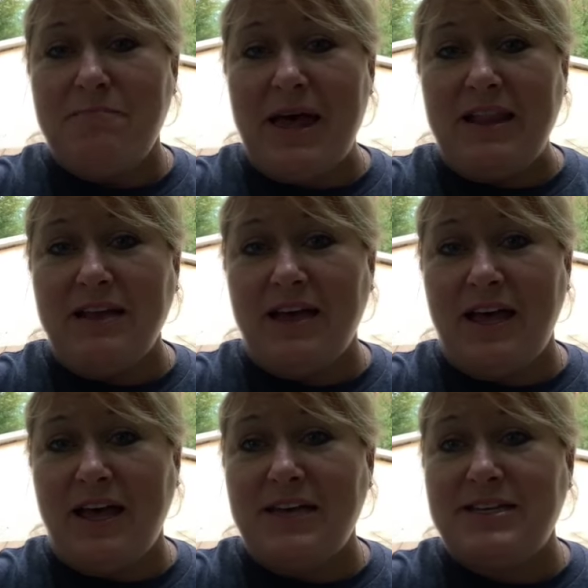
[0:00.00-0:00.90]

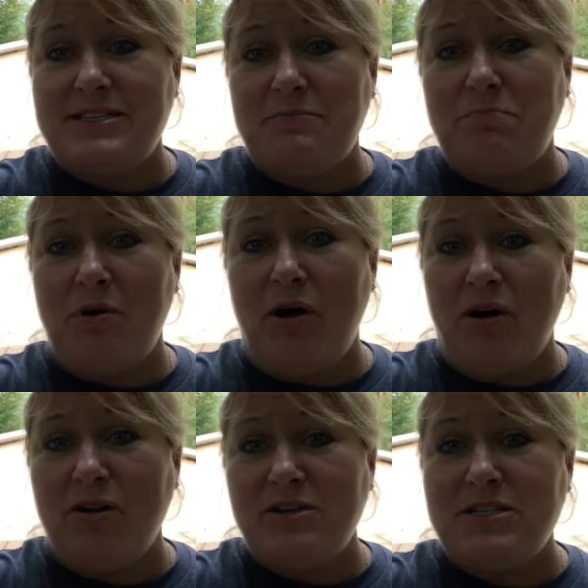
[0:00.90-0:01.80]
Malachi is in
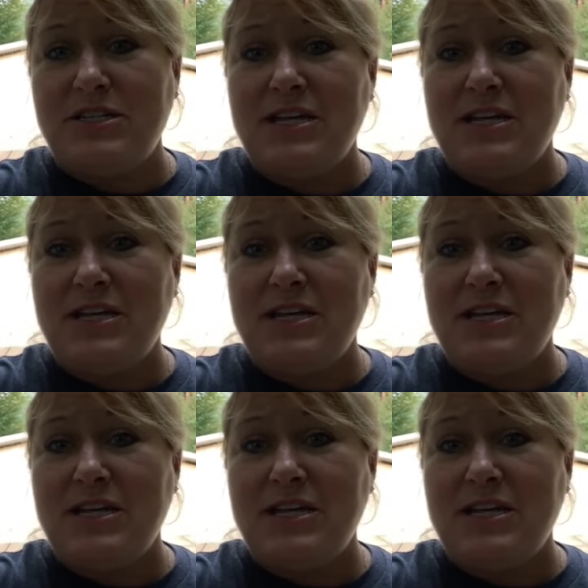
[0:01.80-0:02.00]
part